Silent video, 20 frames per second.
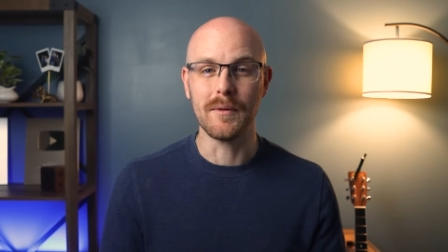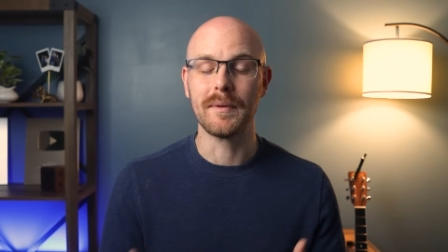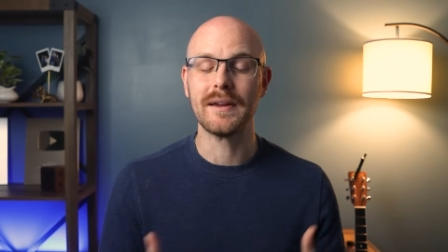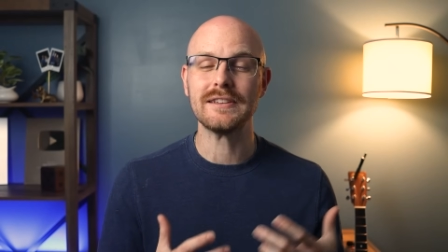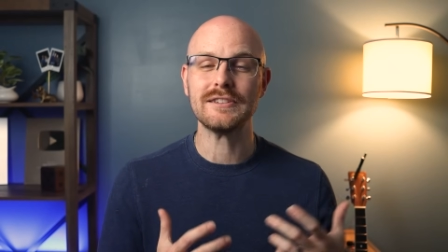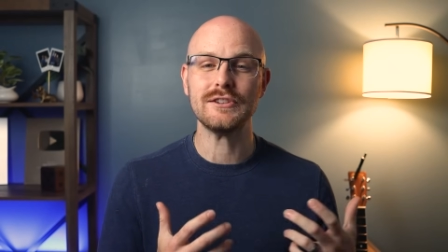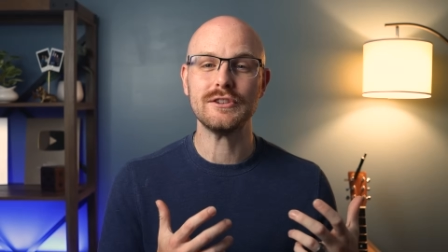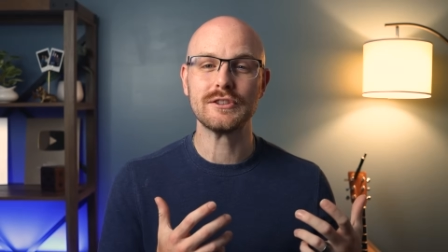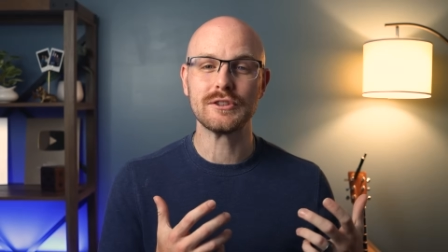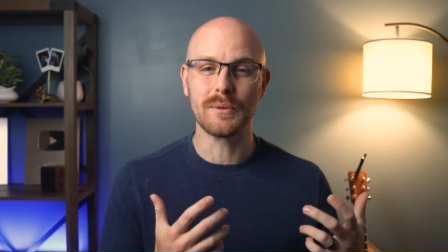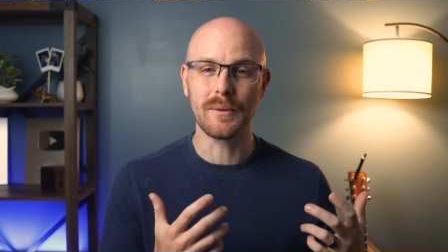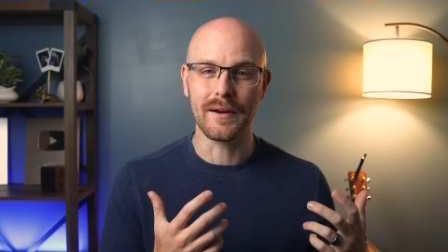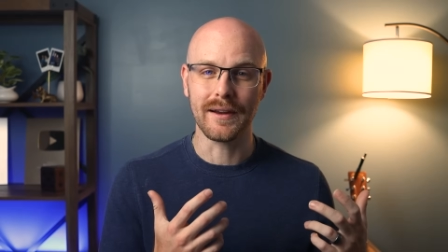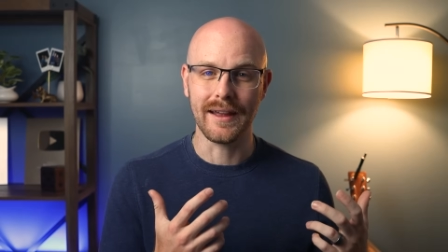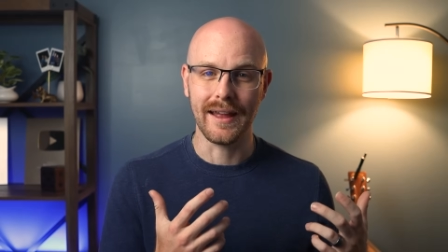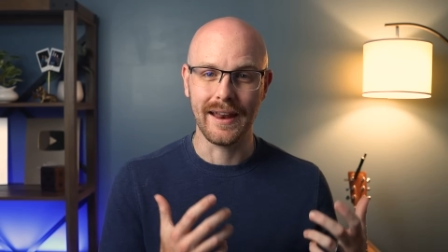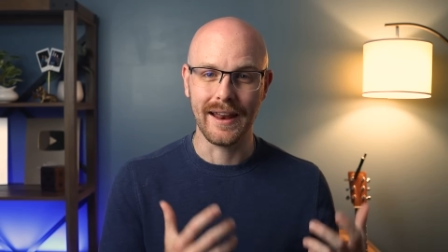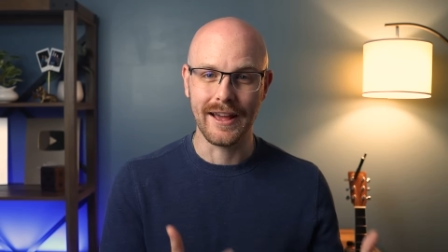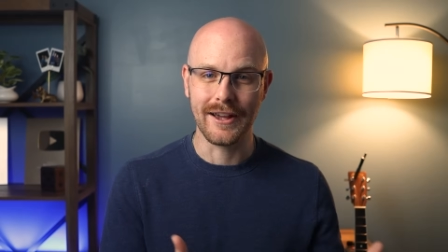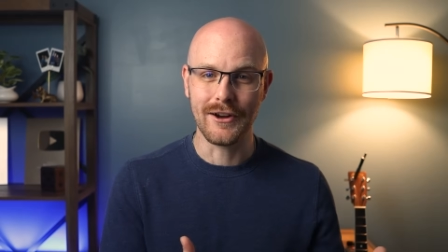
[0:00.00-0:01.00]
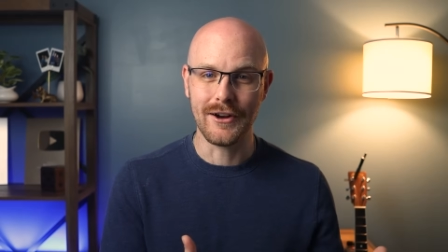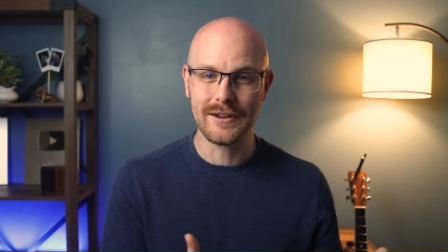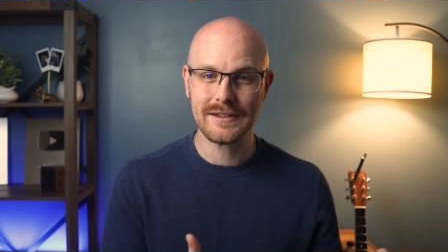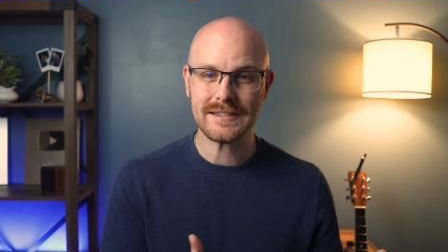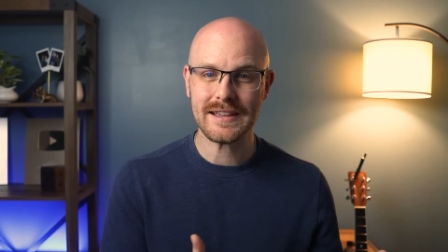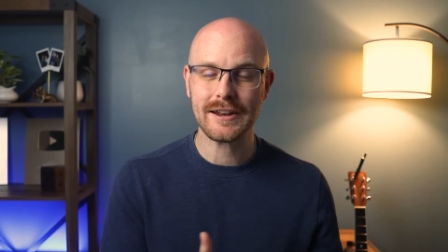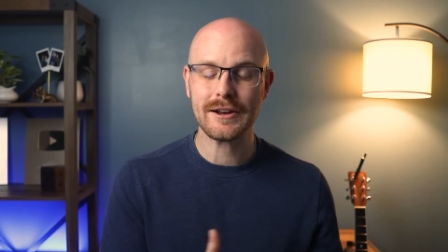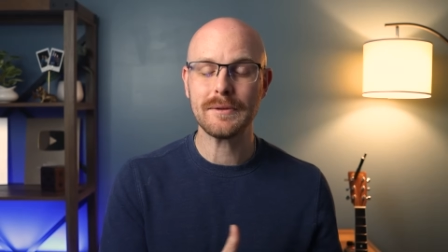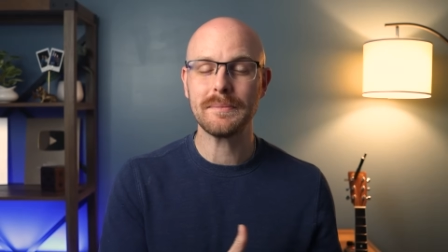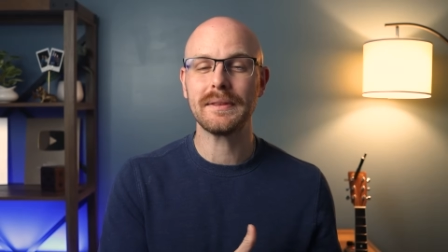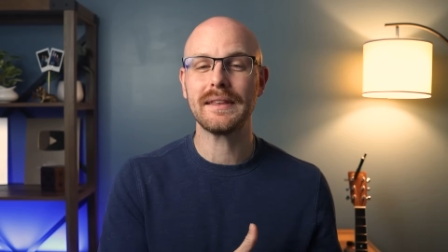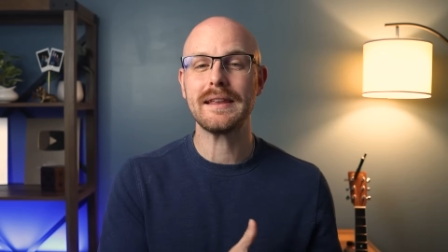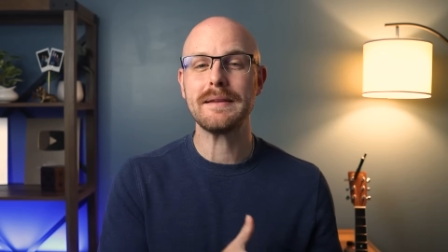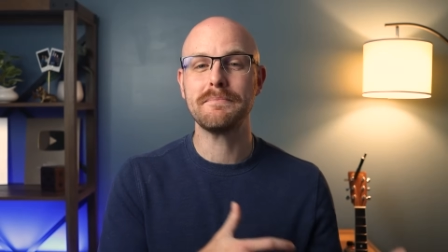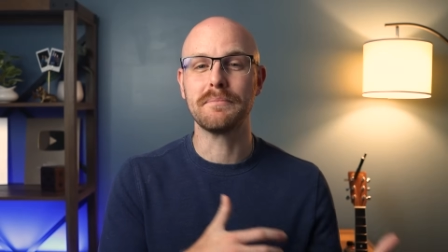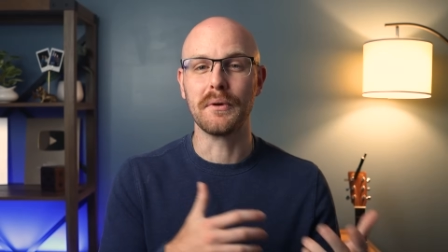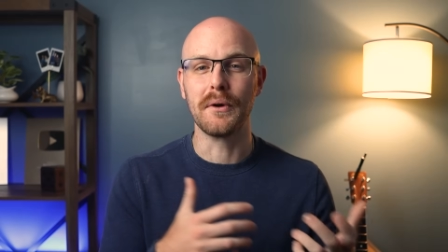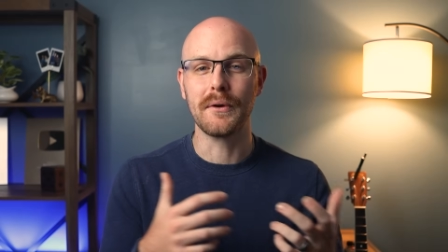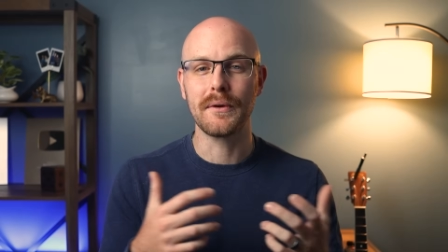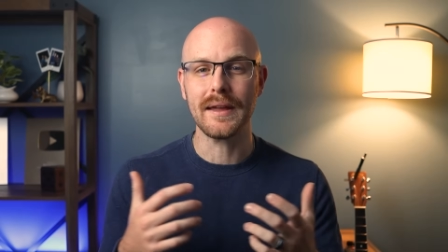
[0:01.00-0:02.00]
because he used to work in a call center, but then he
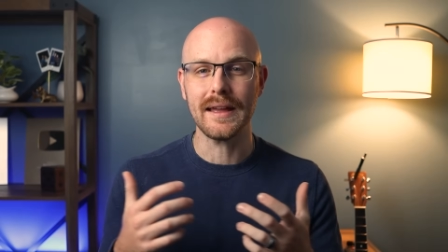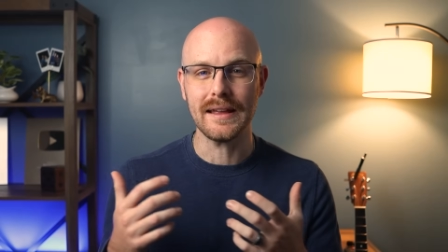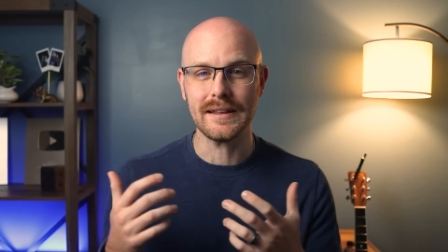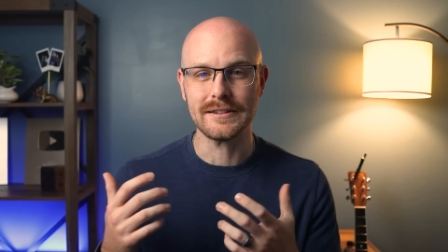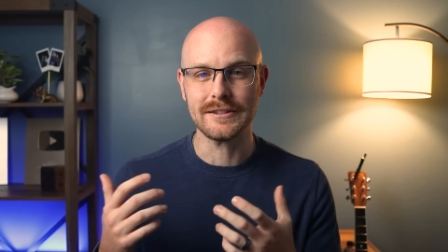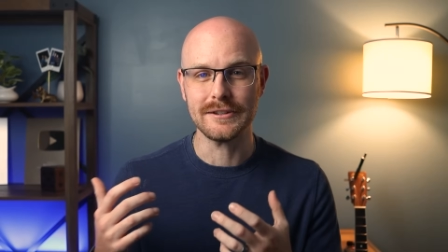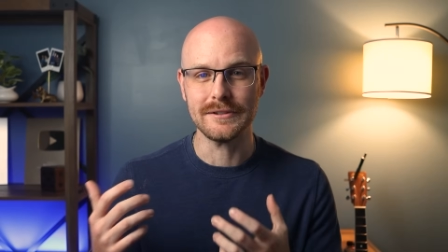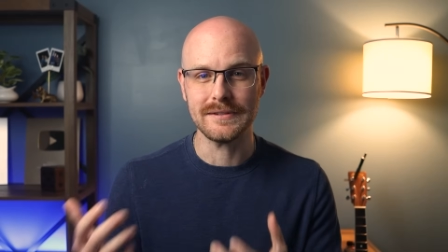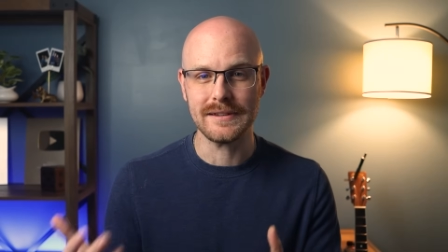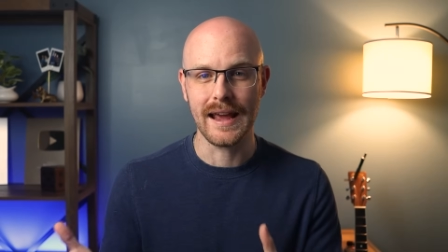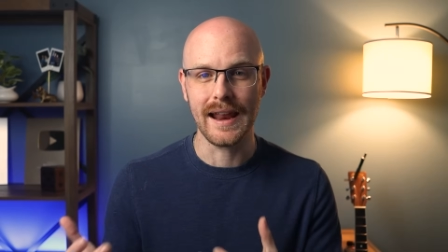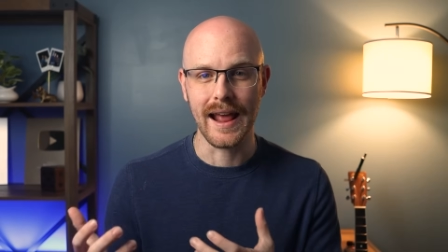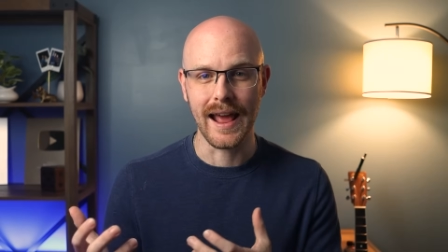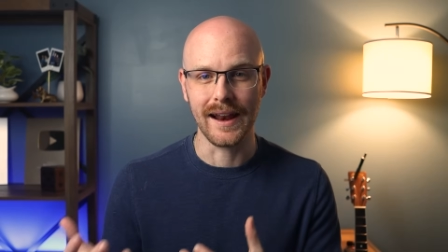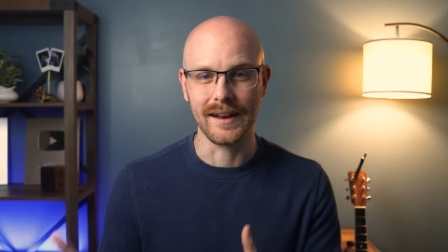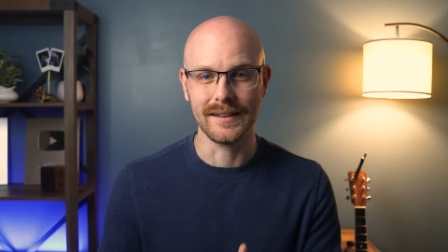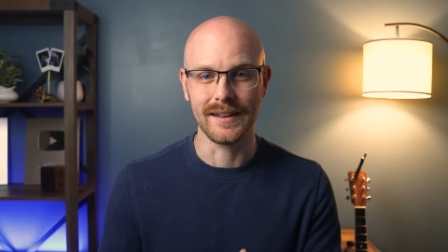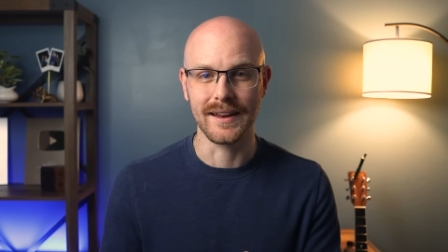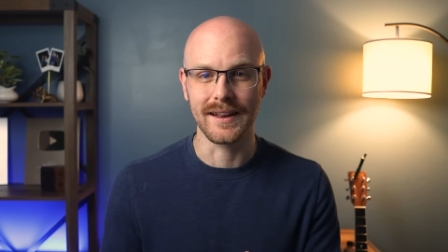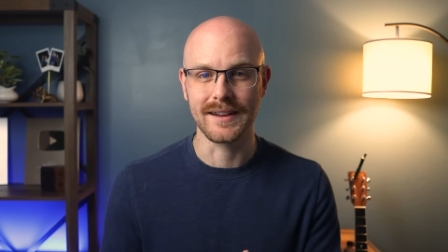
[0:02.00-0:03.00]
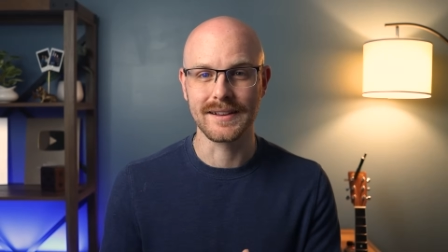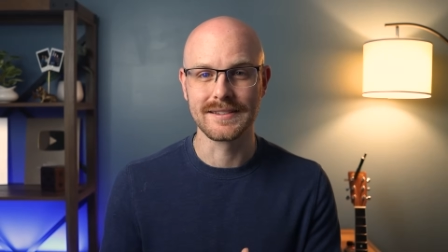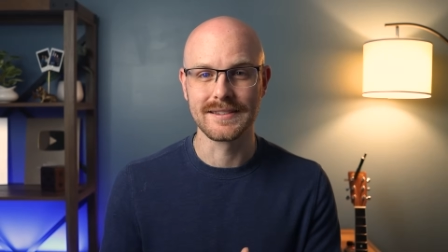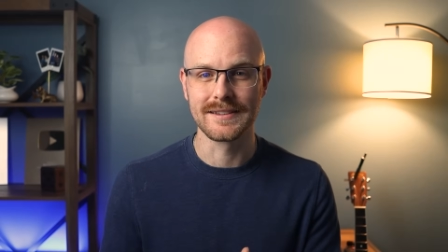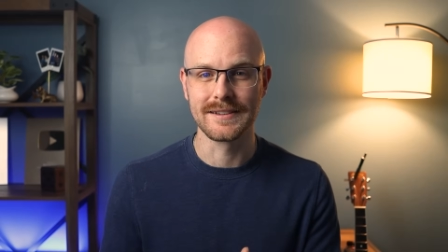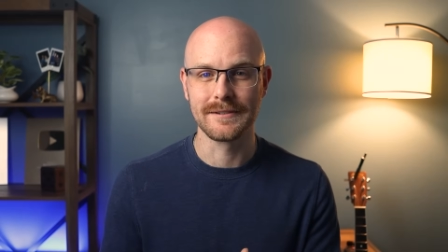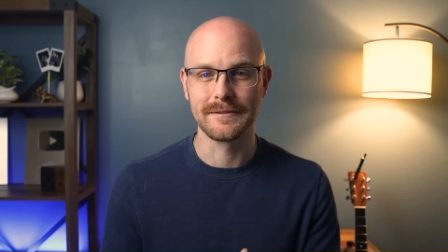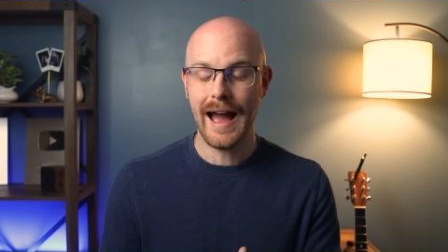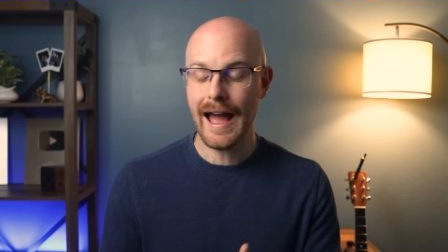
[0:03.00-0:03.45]
broke into data analytics.